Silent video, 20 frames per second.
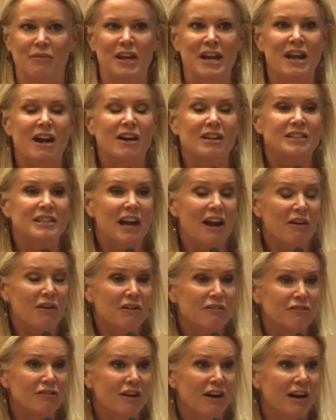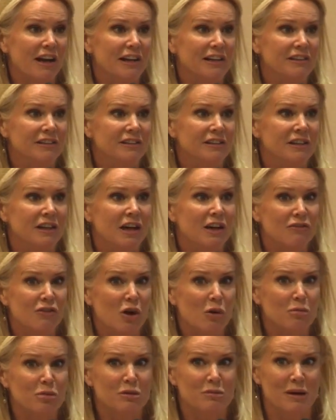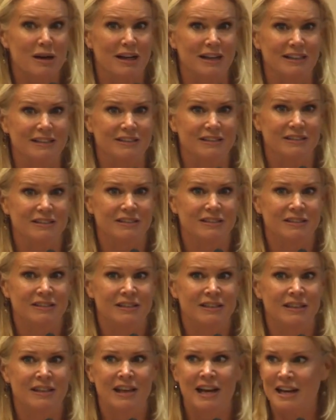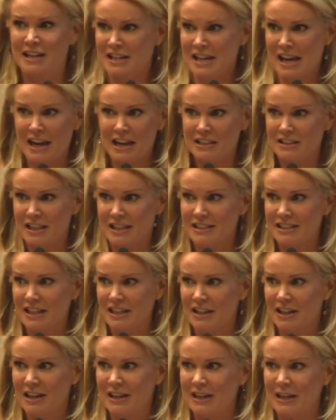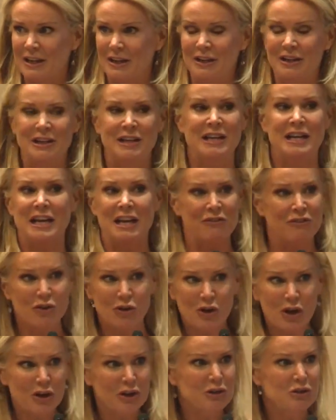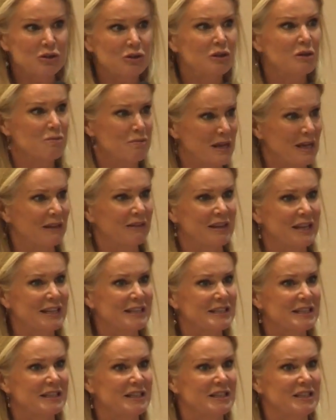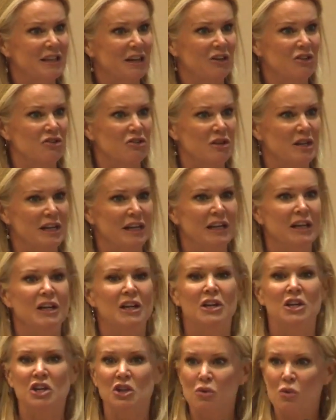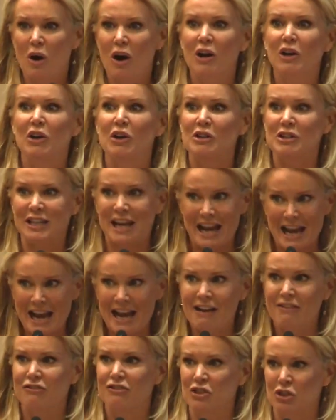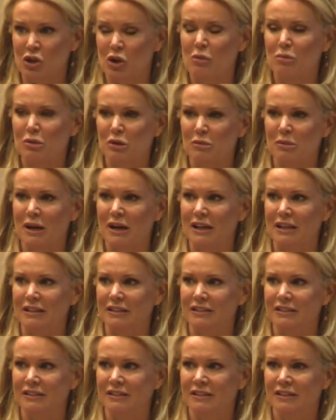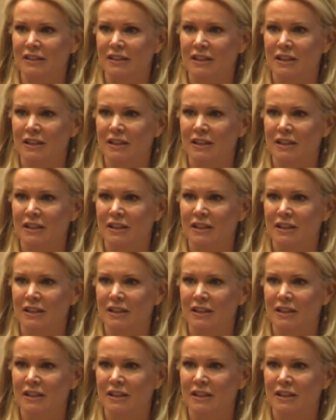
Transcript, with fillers: They are terrified of compromise. And yet, as I said earlier, if you're going to do the big things in this country, you are going to have to compromise.